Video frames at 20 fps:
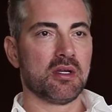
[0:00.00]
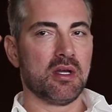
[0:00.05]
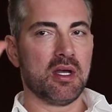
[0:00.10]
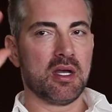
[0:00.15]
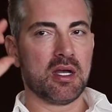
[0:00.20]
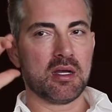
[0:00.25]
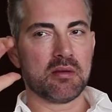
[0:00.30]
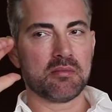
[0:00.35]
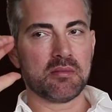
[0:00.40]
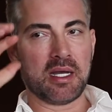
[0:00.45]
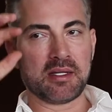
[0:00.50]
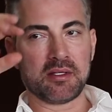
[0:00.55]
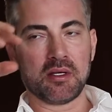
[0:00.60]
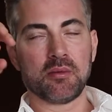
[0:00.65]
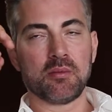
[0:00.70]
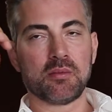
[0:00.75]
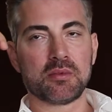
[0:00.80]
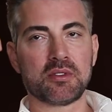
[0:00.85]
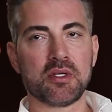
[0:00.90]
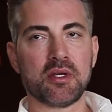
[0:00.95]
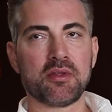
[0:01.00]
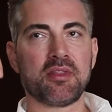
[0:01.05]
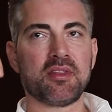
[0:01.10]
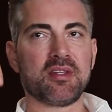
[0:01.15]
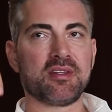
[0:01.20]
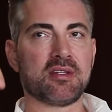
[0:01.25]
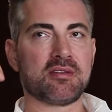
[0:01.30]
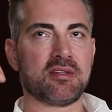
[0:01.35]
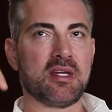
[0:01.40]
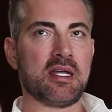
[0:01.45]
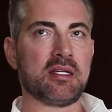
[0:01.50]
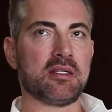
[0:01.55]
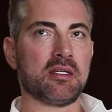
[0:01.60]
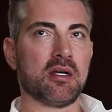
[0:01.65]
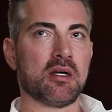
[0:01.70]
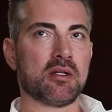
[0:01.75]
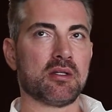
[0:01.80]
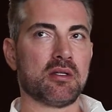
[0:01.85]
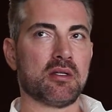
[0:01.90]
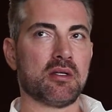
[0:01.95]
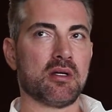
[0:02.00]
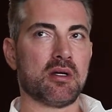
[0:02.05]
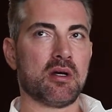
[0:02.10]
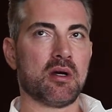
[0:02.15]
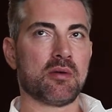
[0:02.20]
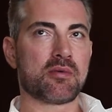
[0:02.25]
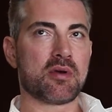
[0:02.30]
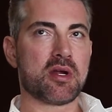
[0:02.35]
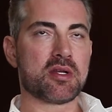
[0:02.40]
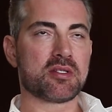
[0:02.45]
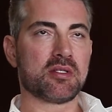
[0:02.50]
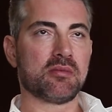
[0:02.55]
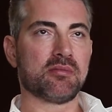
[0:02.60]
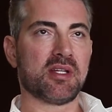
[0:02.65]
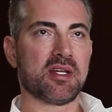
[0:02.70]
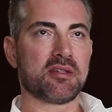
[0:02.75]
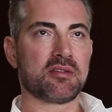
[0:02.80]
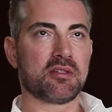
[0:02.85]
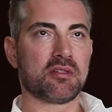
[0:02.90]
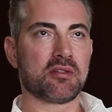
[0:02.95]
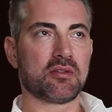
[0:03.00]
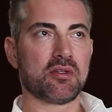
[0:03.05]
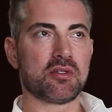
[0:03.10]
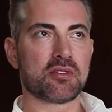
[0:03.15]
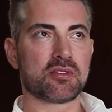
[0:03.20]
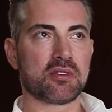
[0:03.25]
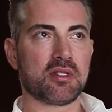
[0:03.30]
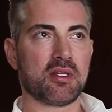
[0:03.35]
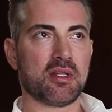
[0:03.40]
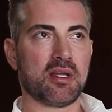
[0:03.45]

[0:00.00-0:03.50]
And I don't think there's any other operation in plastic surgery